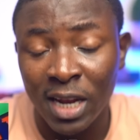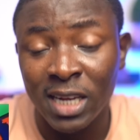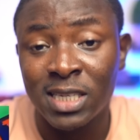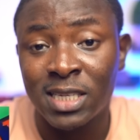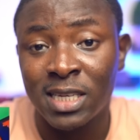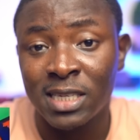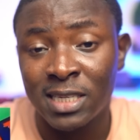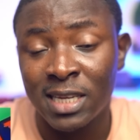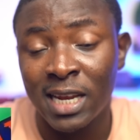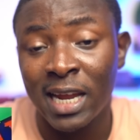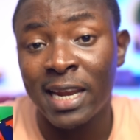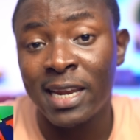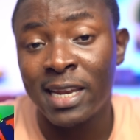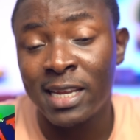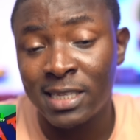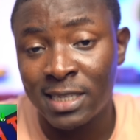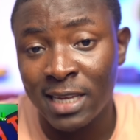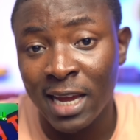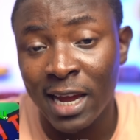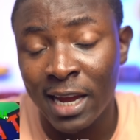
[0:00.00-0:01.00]
not just seen at
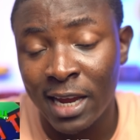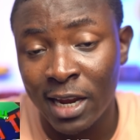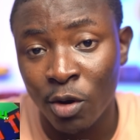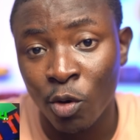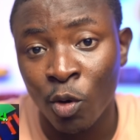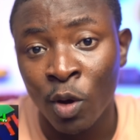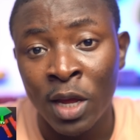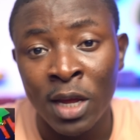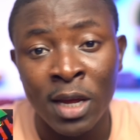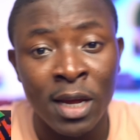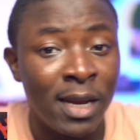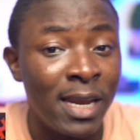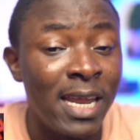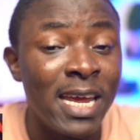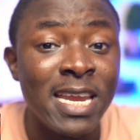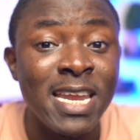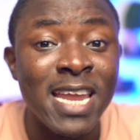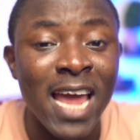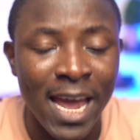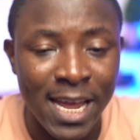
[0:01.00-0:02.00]
Misia, you know,
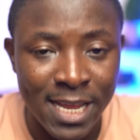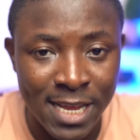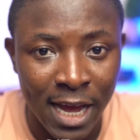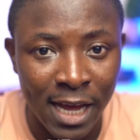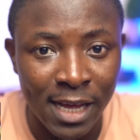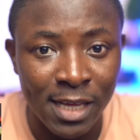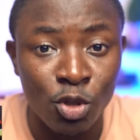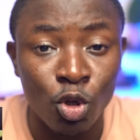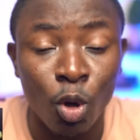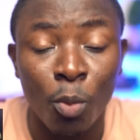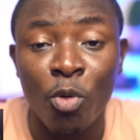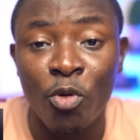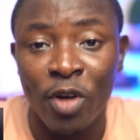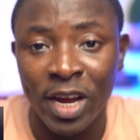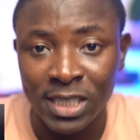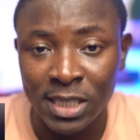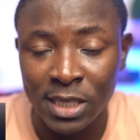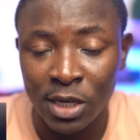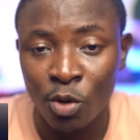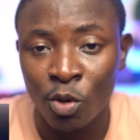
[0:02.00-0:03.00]
Nina into more
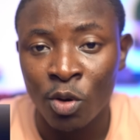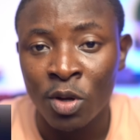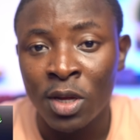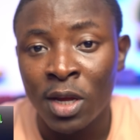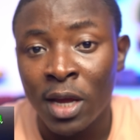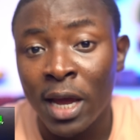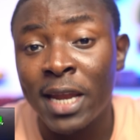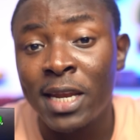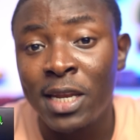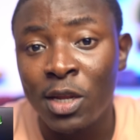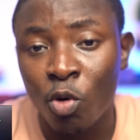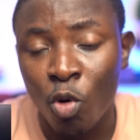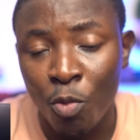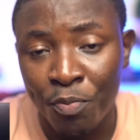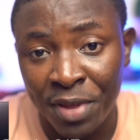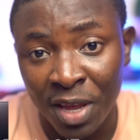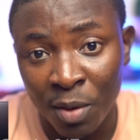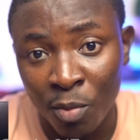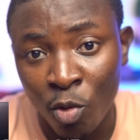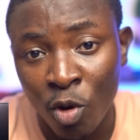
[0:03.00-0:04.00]
rational at
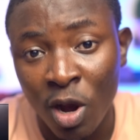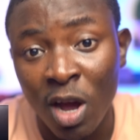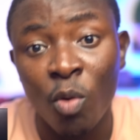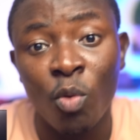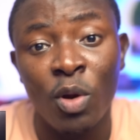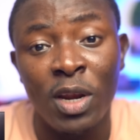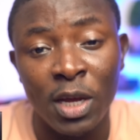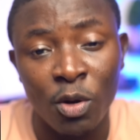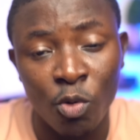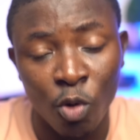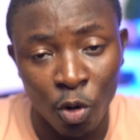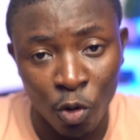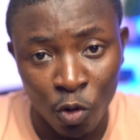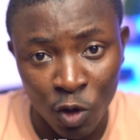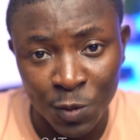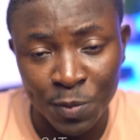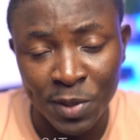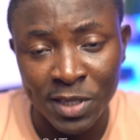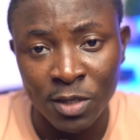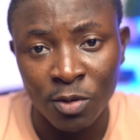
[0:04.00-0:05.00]
Nicopimo or Legon
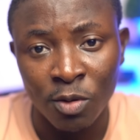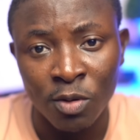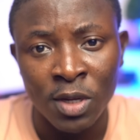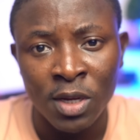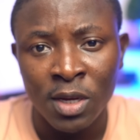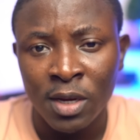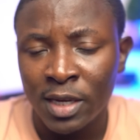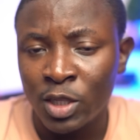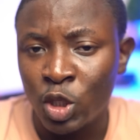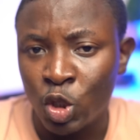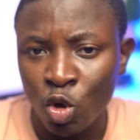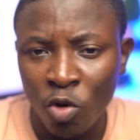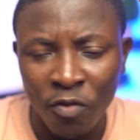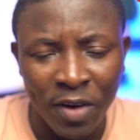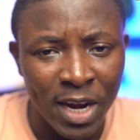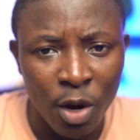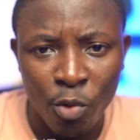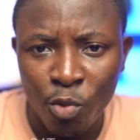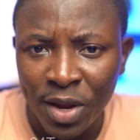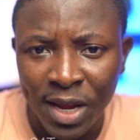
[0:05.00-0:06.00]
Hospital. Into
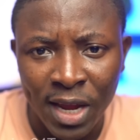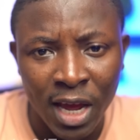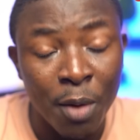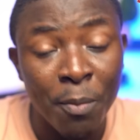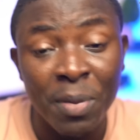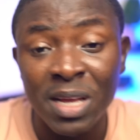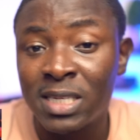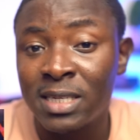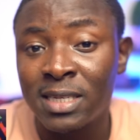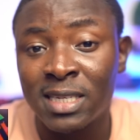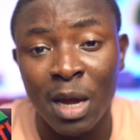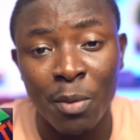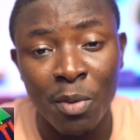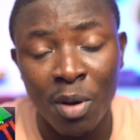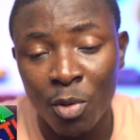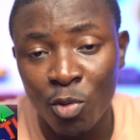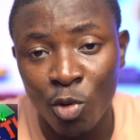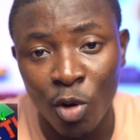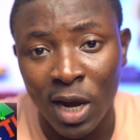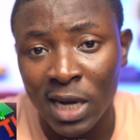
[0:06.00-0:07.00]
over the weekend, basis,
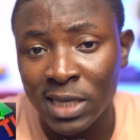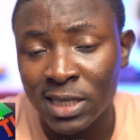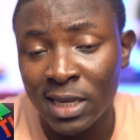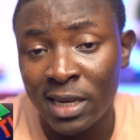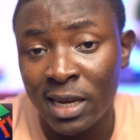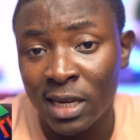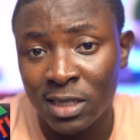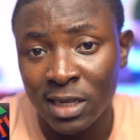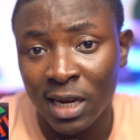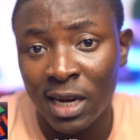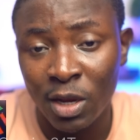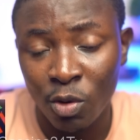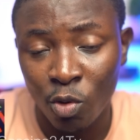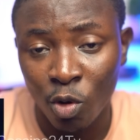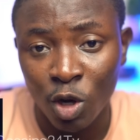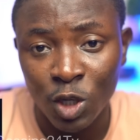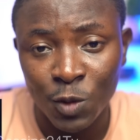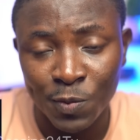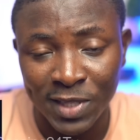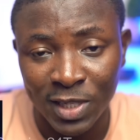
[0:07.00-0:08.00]
I'm no can say a child
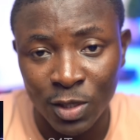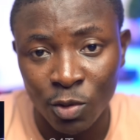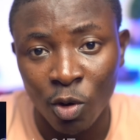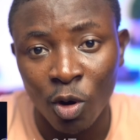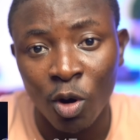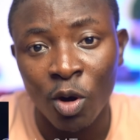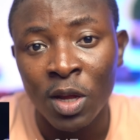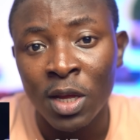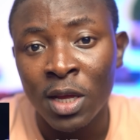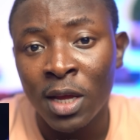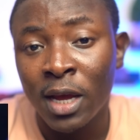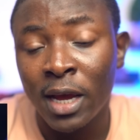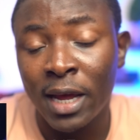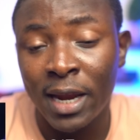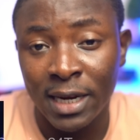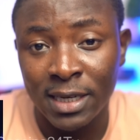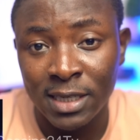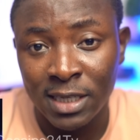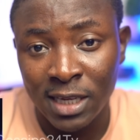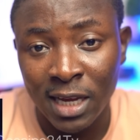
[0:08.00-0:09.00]
Legon Hospital or
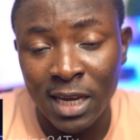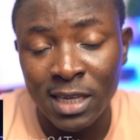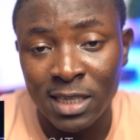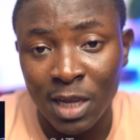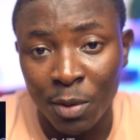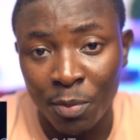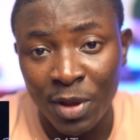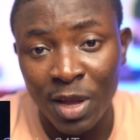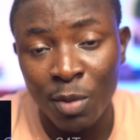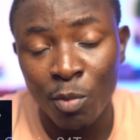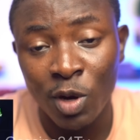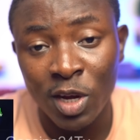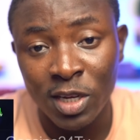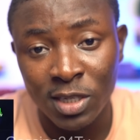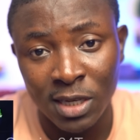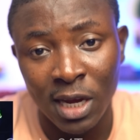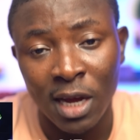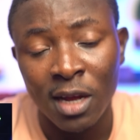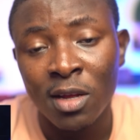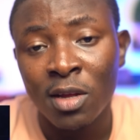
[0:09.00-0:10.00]
and just say, Esther Pay
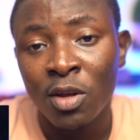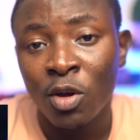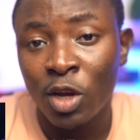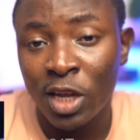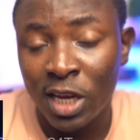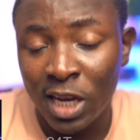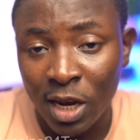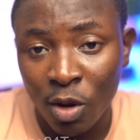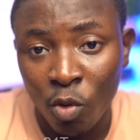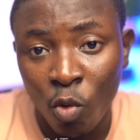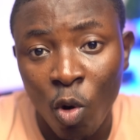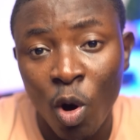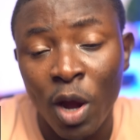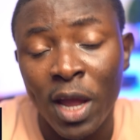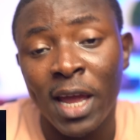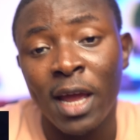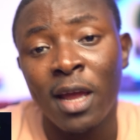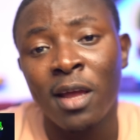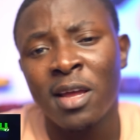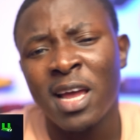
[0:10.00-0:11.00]
Moesha, a dinner
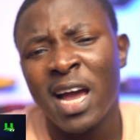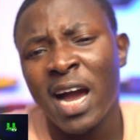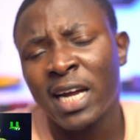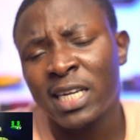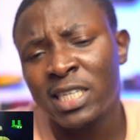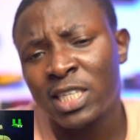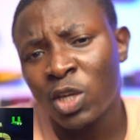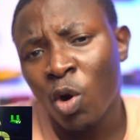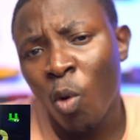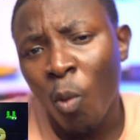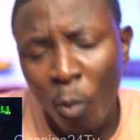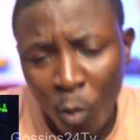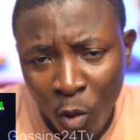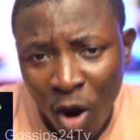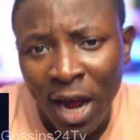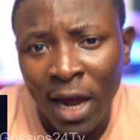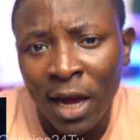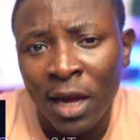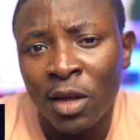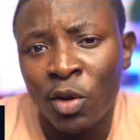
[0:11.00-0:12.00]
choir, I just say,
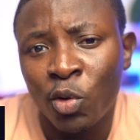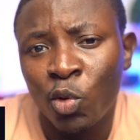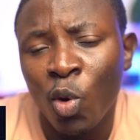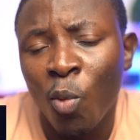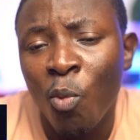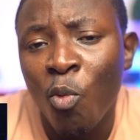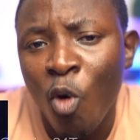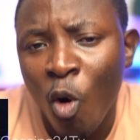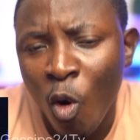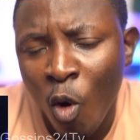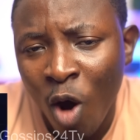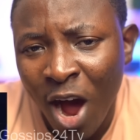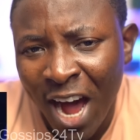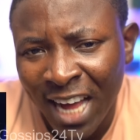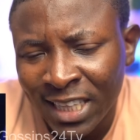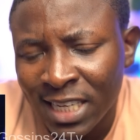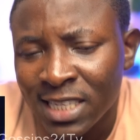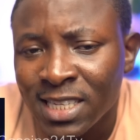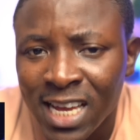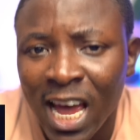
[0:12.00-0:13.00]
Moa, no more
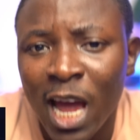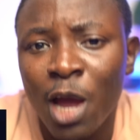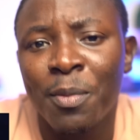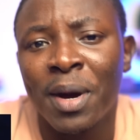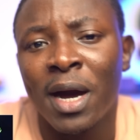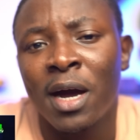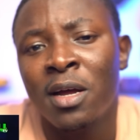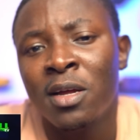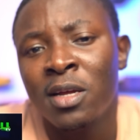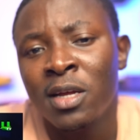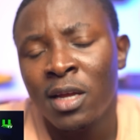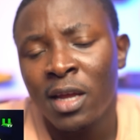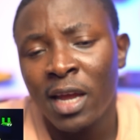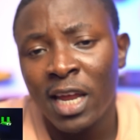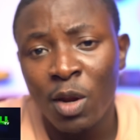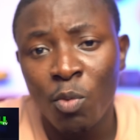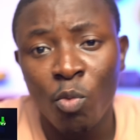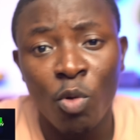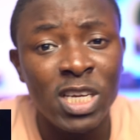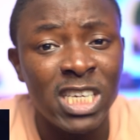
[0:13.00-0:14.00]
at the time, I
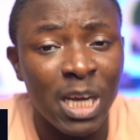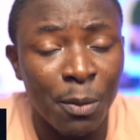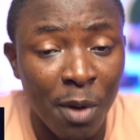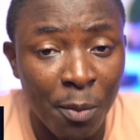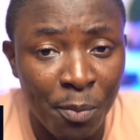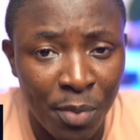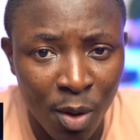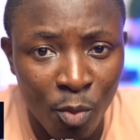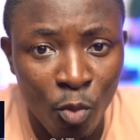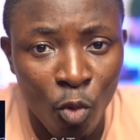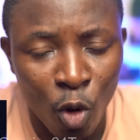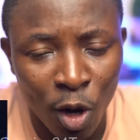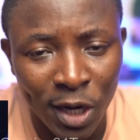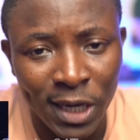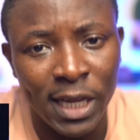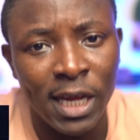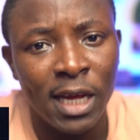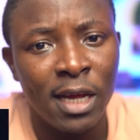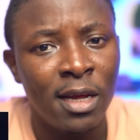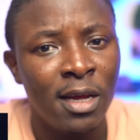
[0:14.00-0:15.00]
didn't wish I be Pim one
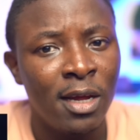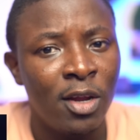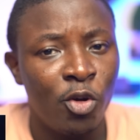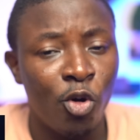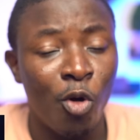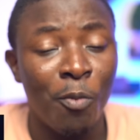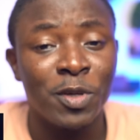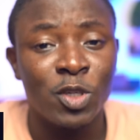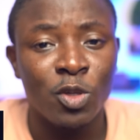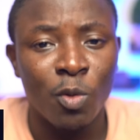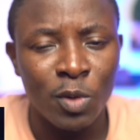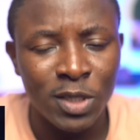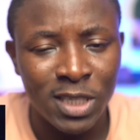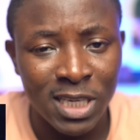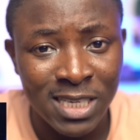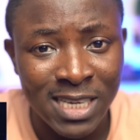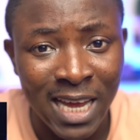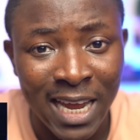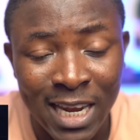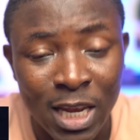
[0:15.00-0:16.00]
day, no person much
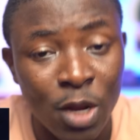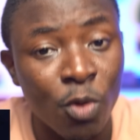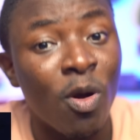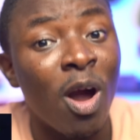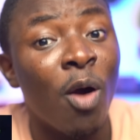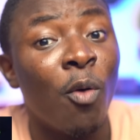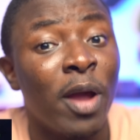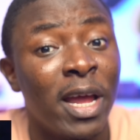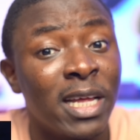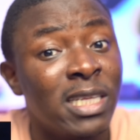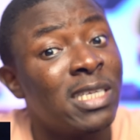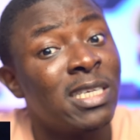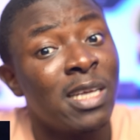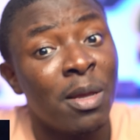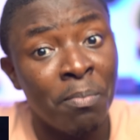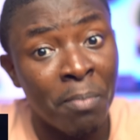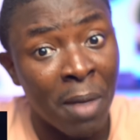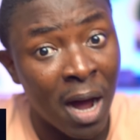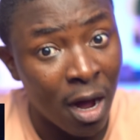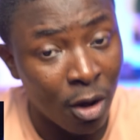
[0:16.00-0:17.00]
as I didn't quite say
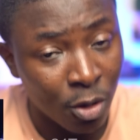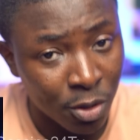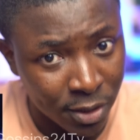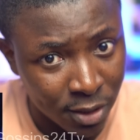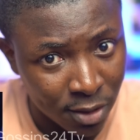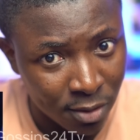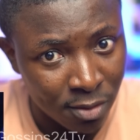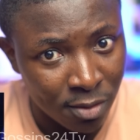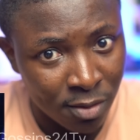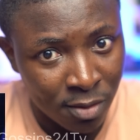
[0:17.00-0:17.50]
mouth.